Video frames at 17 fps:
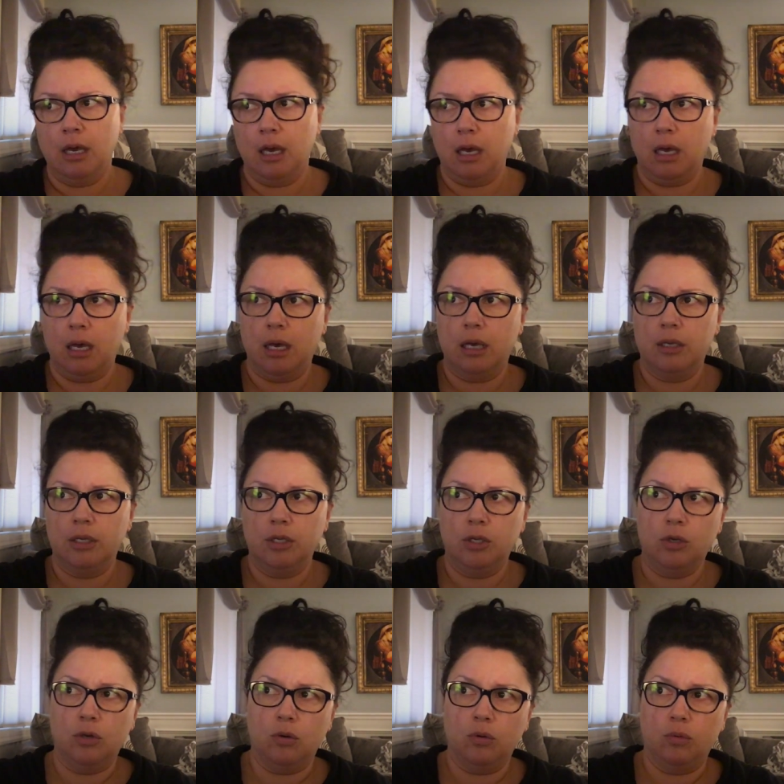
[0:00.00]
you
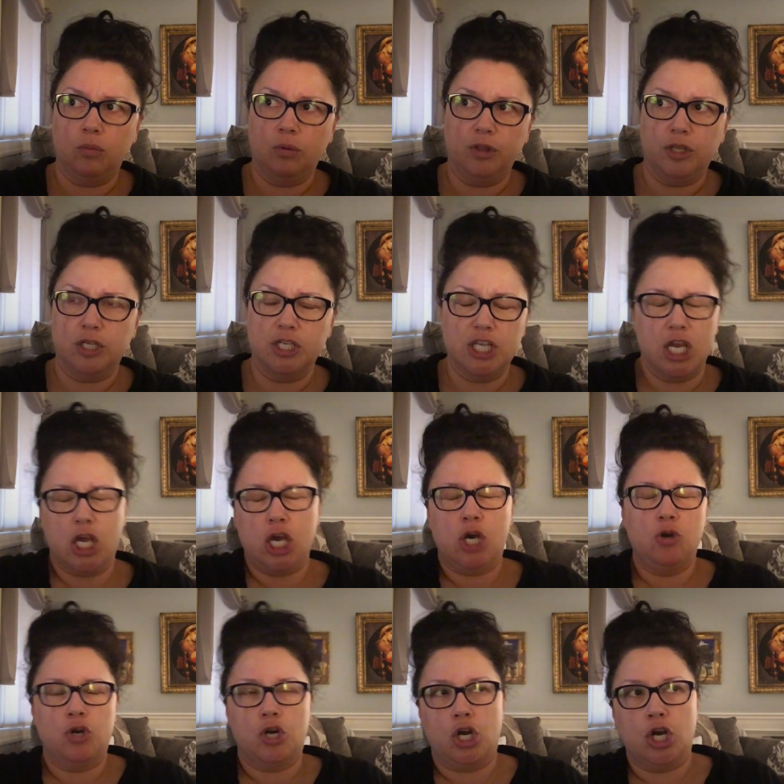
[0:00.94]
know, with a
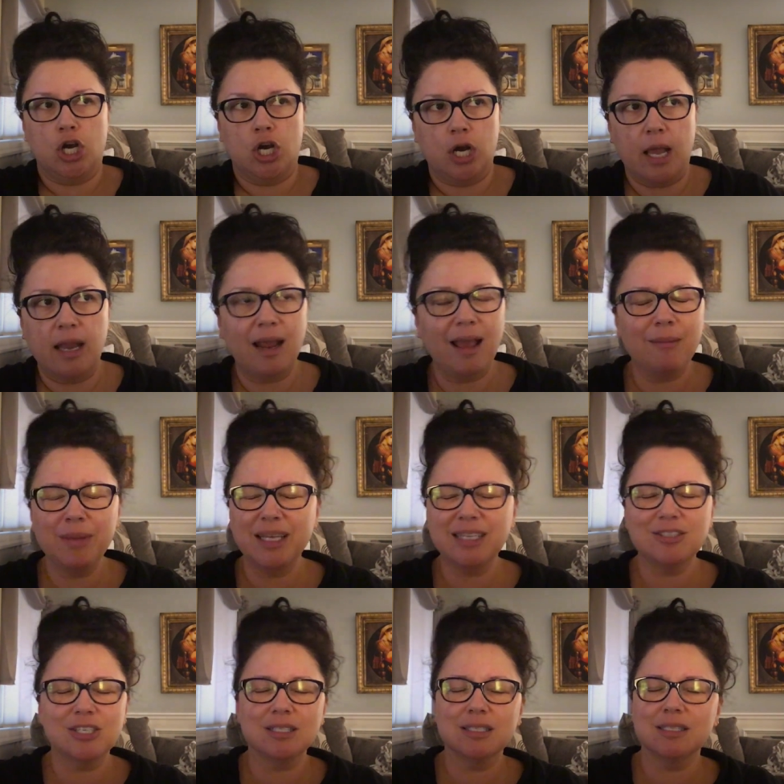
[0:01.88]
decoder. I mean,
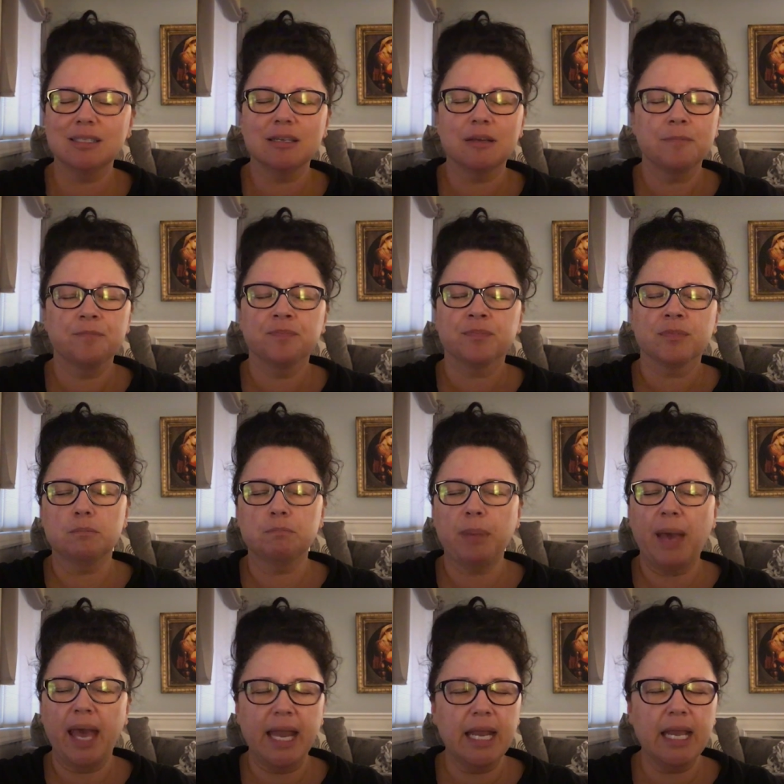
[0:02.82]
just
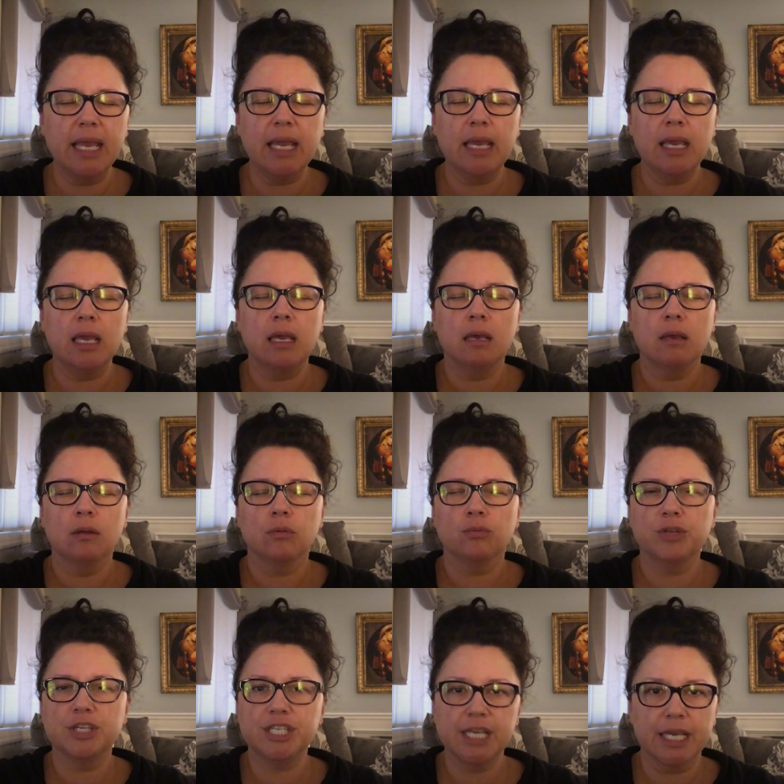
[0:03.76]
petty,
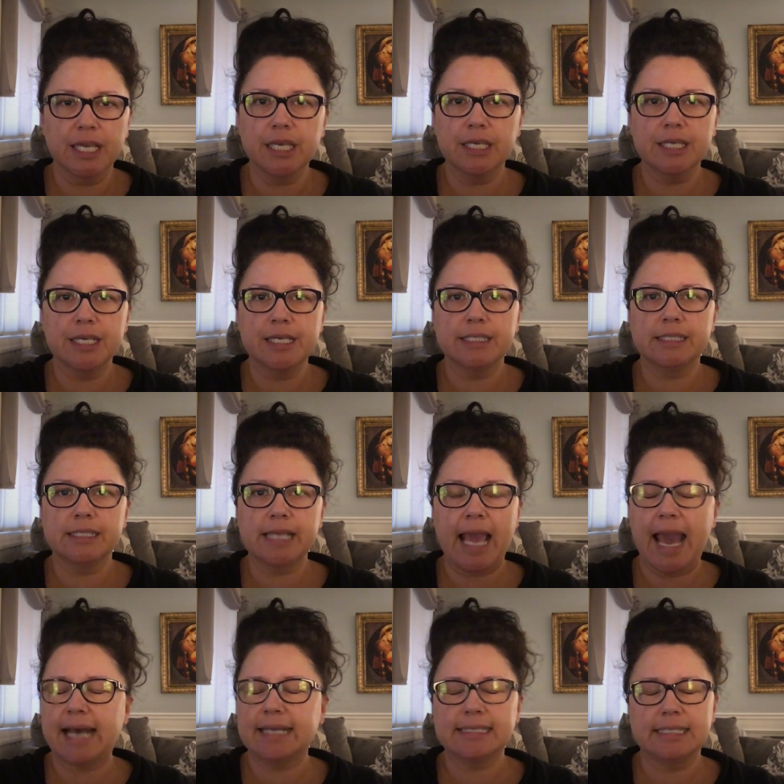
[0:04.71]
ridiculous,
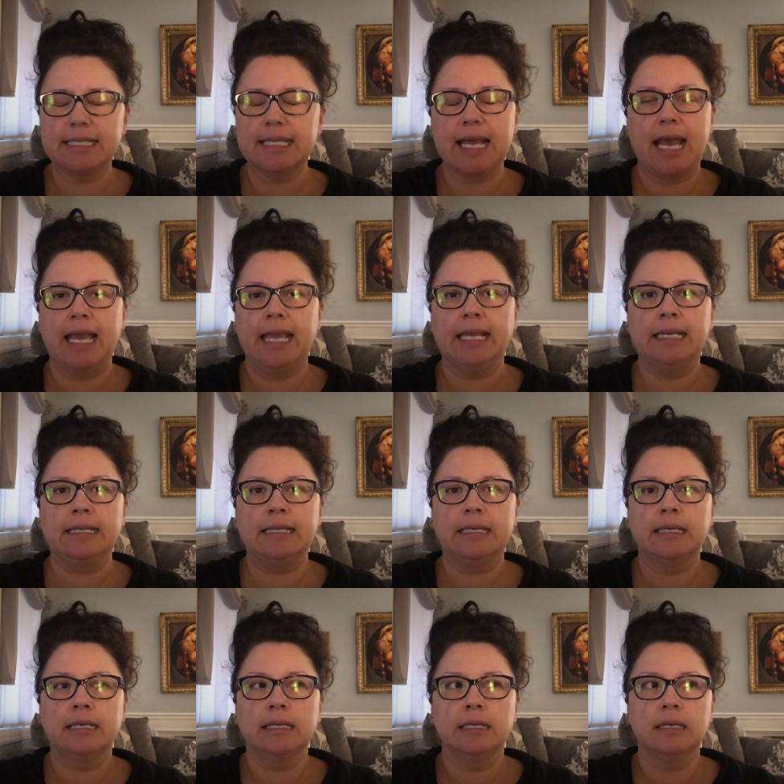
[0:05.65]
asinine
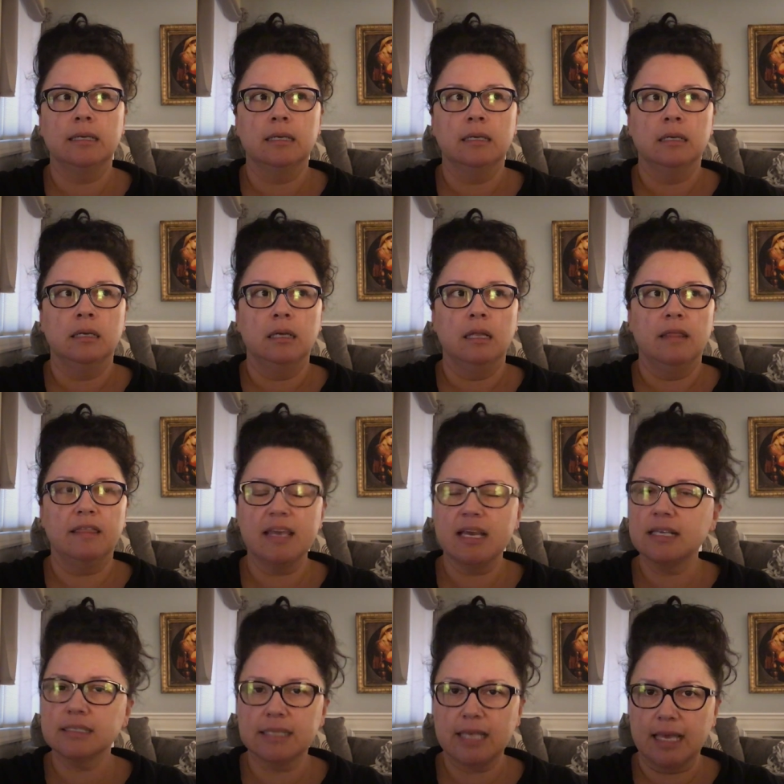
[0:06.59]

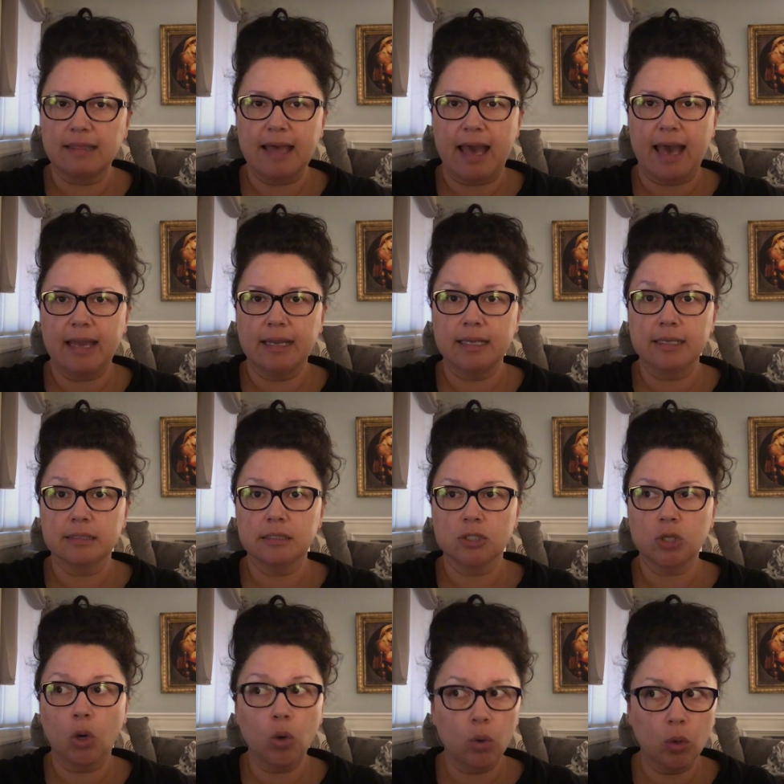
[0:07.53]
things like that is
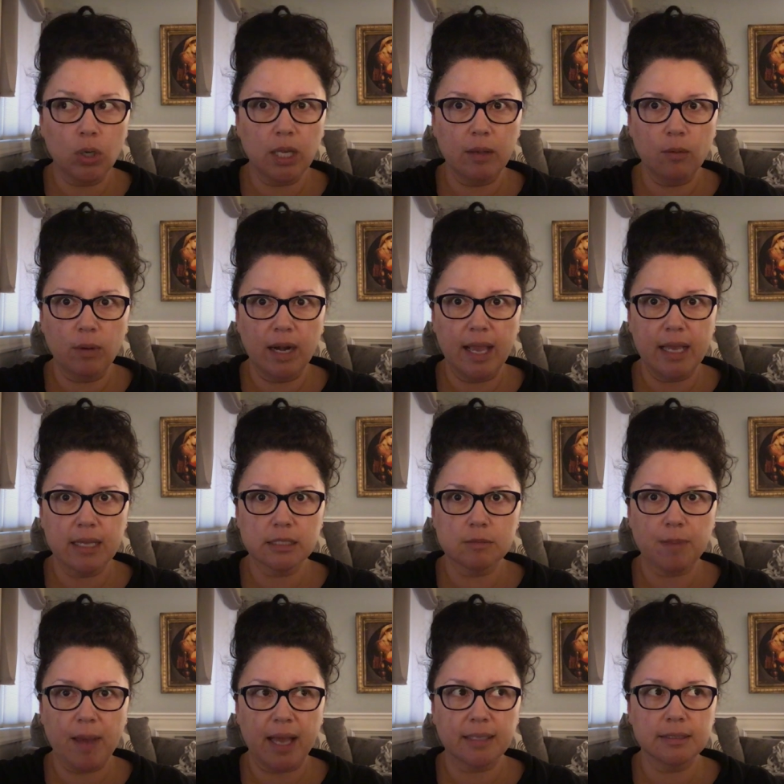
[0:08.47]
totally what I
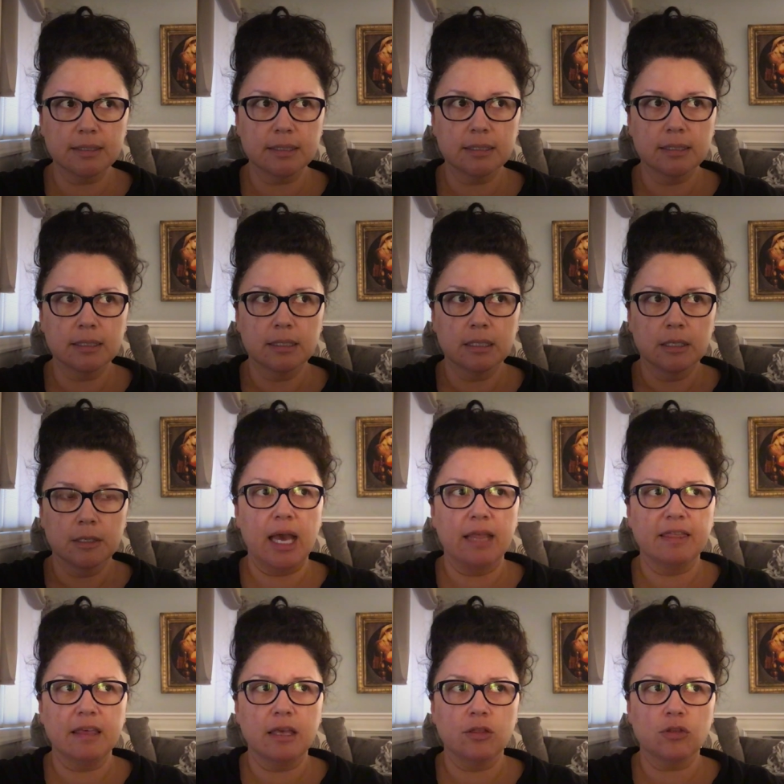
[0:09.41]
expect. I
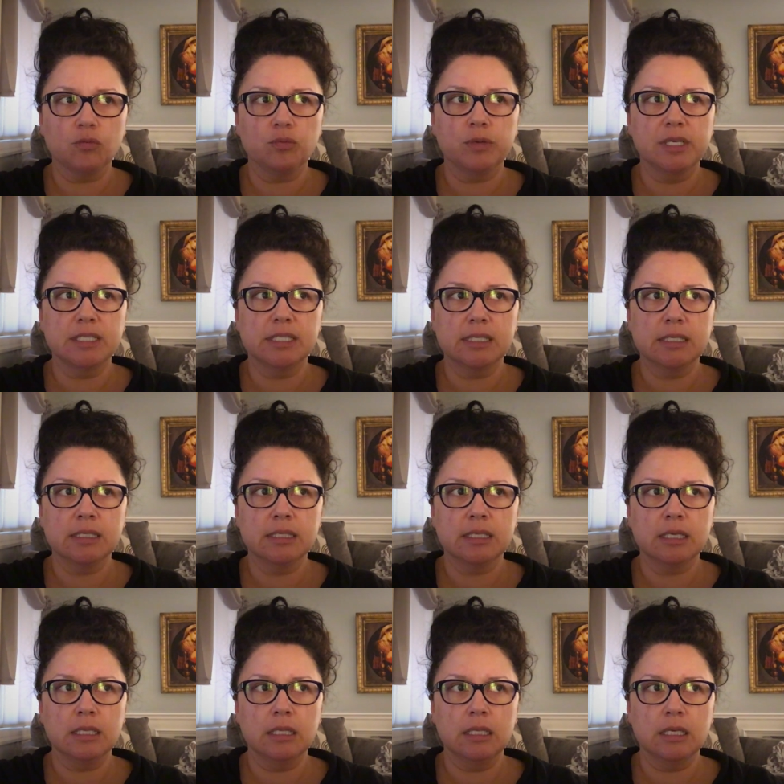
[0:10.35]
think the reason
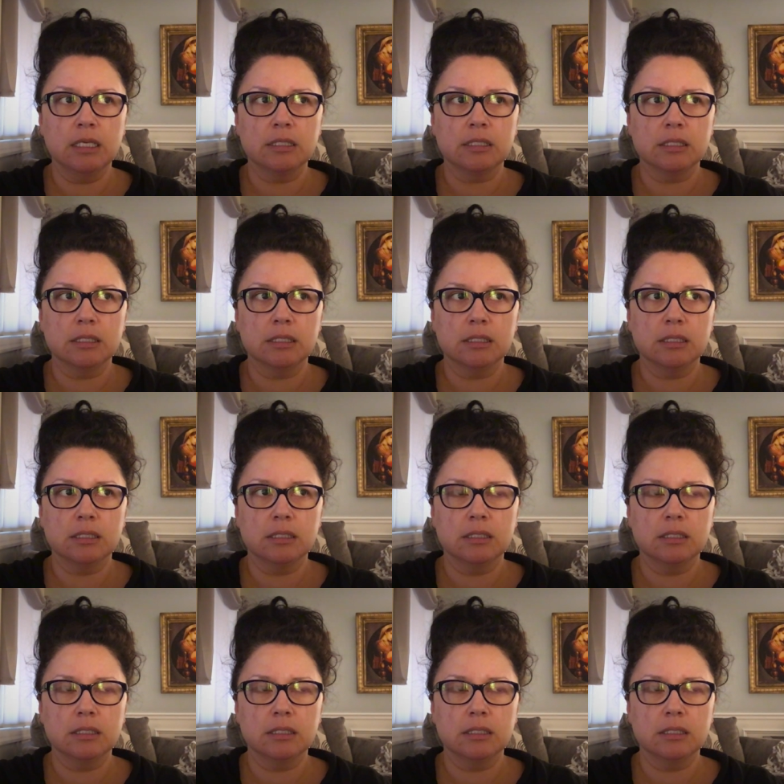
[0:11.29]
it's